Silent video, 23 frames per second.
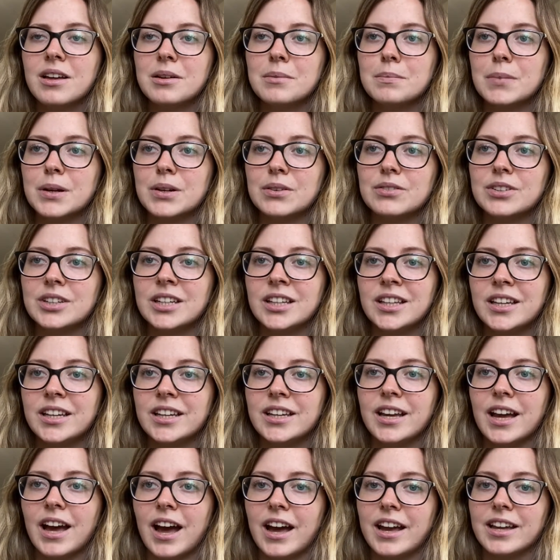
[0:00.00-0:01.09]
But
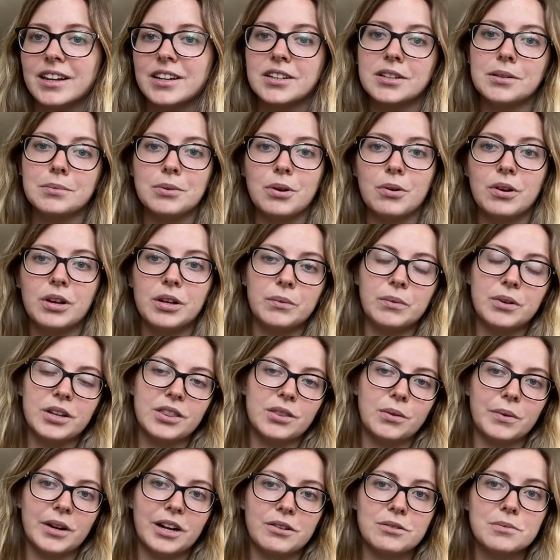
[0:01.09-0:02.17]
really, I ended up going with the
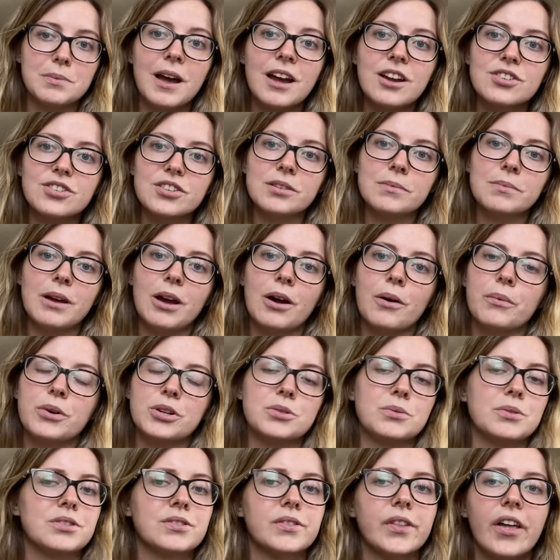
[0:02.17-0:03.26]
one I was passionate about, which
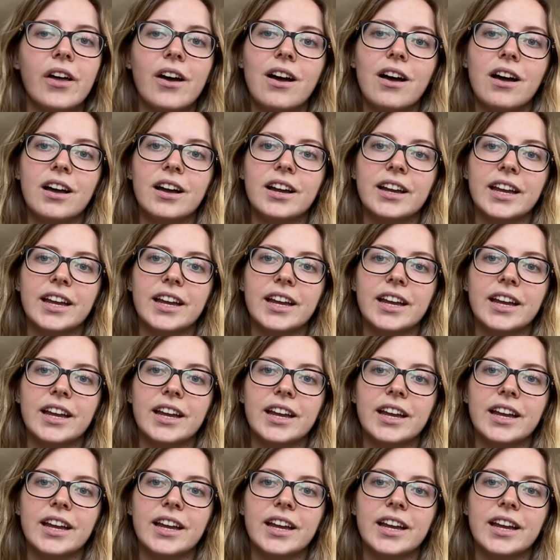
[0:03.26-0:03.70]
was law.